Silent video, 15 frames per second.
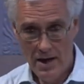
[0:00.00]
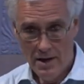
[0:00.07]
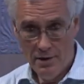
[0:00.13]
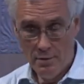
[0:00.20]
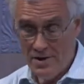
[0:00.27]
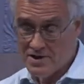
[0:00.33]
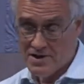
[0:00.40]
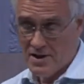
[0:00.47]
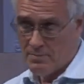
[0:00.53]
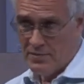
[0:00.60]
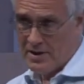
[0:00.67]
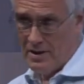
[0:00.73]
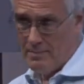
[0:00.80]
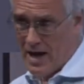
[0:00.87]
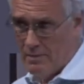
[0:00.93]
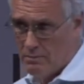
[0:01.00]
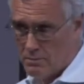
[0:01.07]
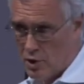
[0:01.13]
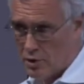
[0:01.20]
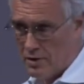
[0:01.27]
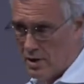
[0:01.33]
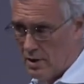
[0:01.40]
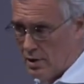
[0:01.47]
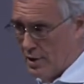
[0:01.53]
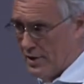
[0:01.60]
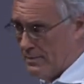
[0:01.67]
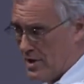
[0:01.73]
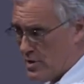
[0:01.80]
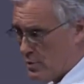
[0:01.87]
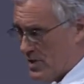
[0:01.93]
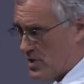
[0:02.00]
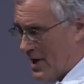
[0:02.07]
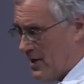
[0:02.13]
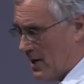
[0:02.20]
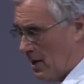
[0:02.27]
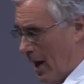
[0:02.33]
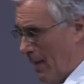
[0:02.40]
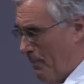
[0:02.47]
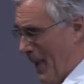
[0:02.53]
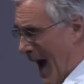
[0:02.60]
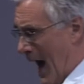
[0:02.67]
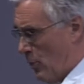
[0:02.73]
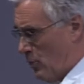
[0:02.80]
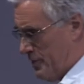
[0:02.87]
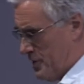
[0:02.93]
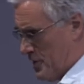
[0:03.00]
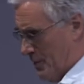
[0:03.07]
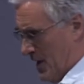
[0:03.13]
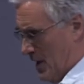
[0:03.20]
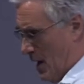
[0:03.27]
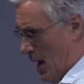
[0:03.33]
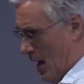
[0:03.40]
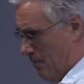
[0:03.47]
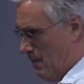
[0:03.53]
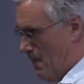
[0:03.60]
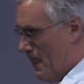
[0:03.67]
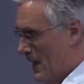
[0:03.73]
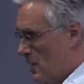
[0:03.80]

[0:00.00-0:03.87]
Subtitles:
There is something about modern economies which I think are bound to become